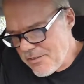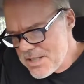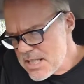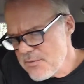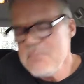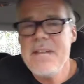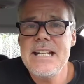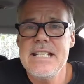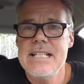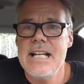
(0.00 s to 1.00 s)
This is from
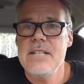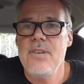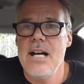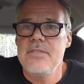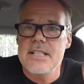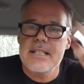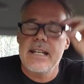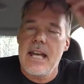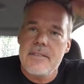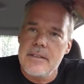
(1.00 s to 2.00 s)
1995, and it's a
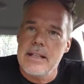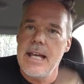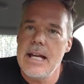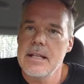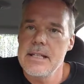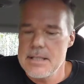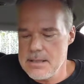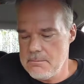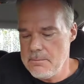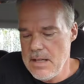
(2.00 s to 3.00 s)
Catholic
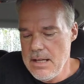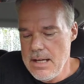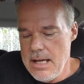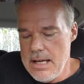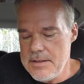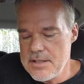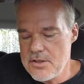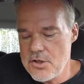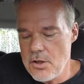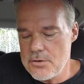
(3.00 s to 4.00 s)
catechism, and this
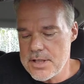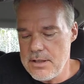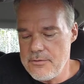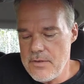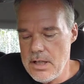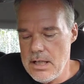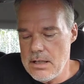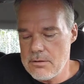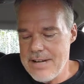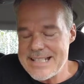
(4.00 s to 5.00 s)
is Joseph
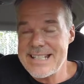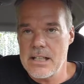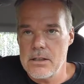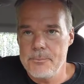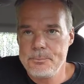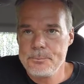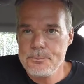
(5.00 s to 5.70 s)
uh, Ratzinger.